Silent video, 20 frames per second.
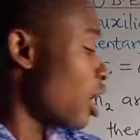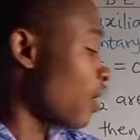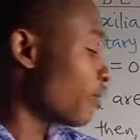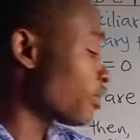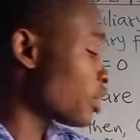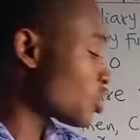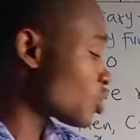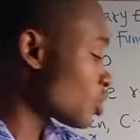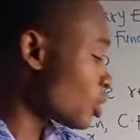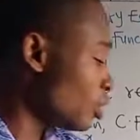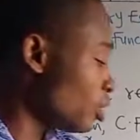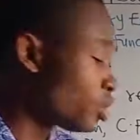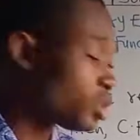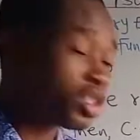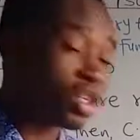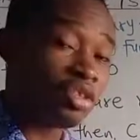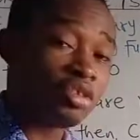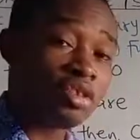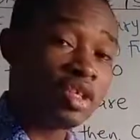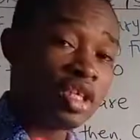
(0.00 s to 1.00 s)
of the
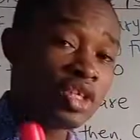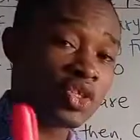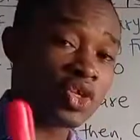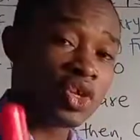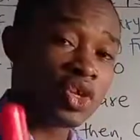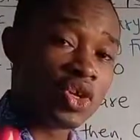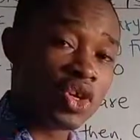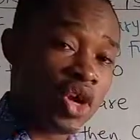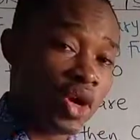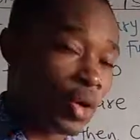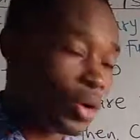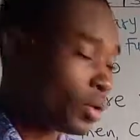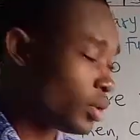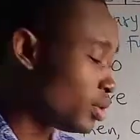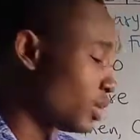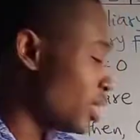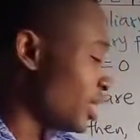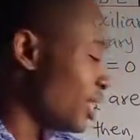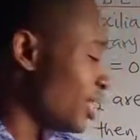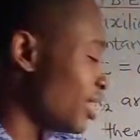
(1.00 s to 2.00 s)
solution you need to
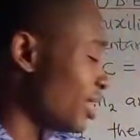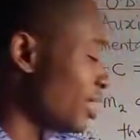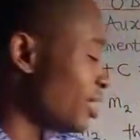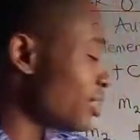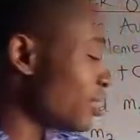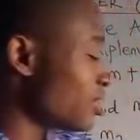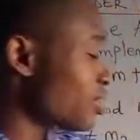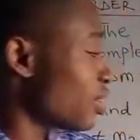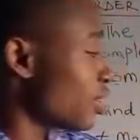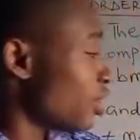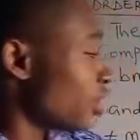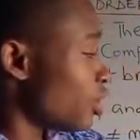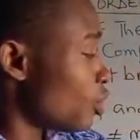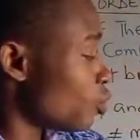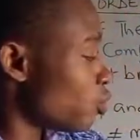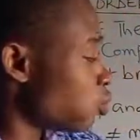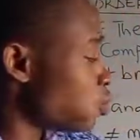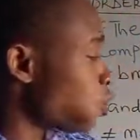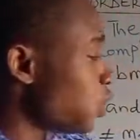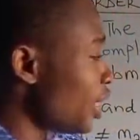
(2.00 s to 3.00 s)
know is
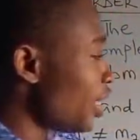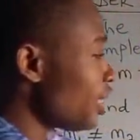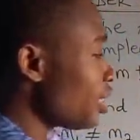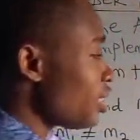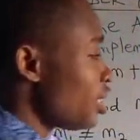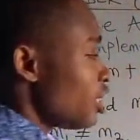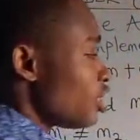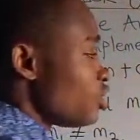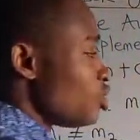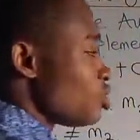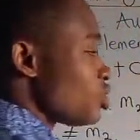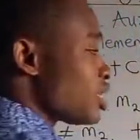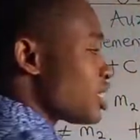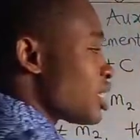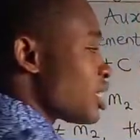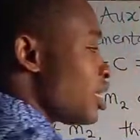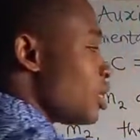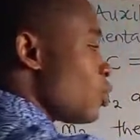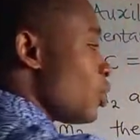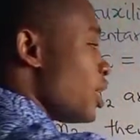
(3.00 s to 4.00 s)
when you're
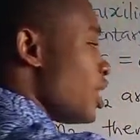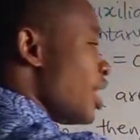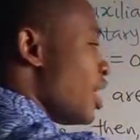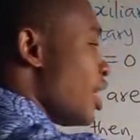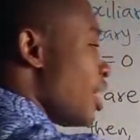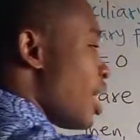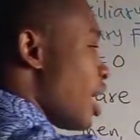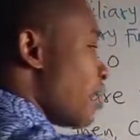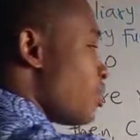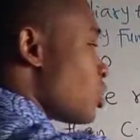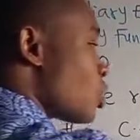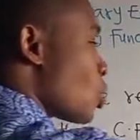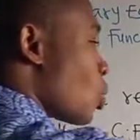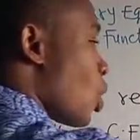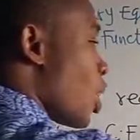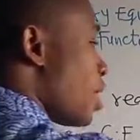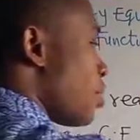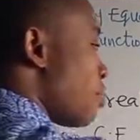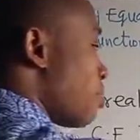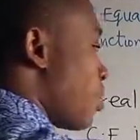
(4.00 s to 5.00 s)
dealing with am
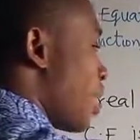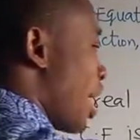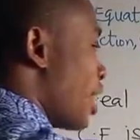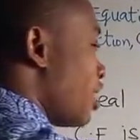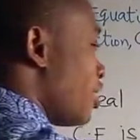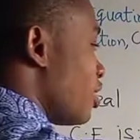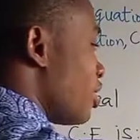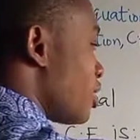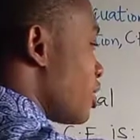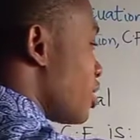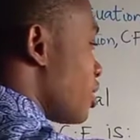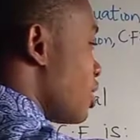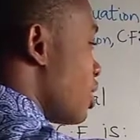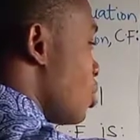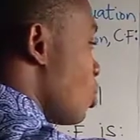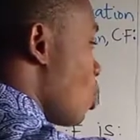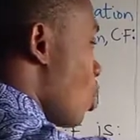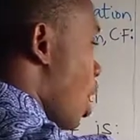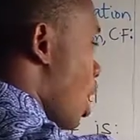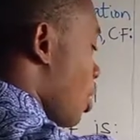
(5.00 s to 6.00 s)
squared minus
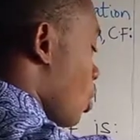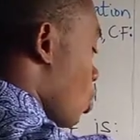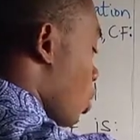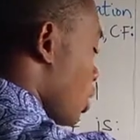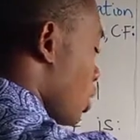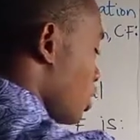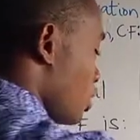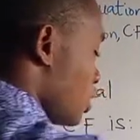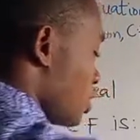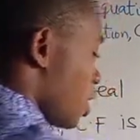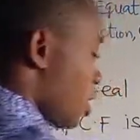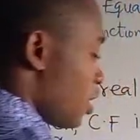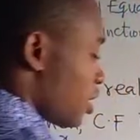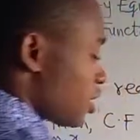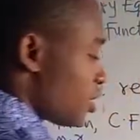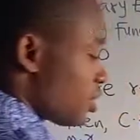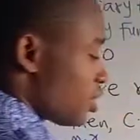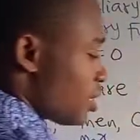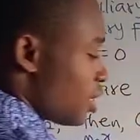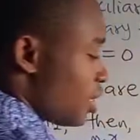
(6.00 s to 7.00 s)
cy equal to 0. You
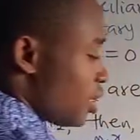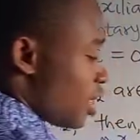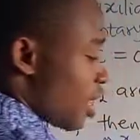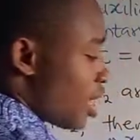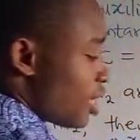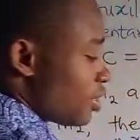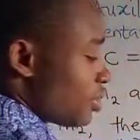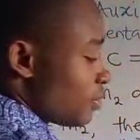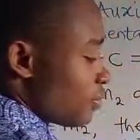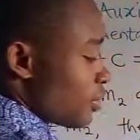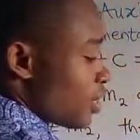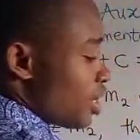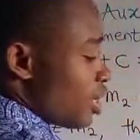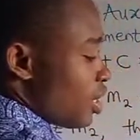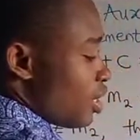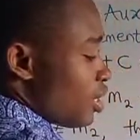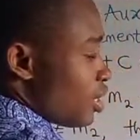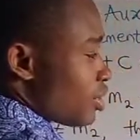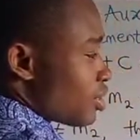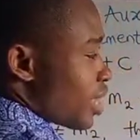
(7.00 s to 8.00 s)
can see that.
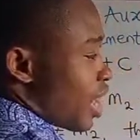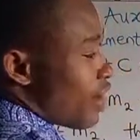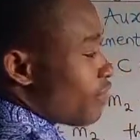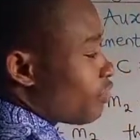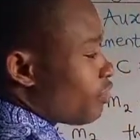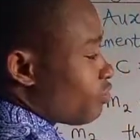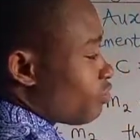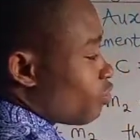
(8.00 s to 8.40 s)
So I've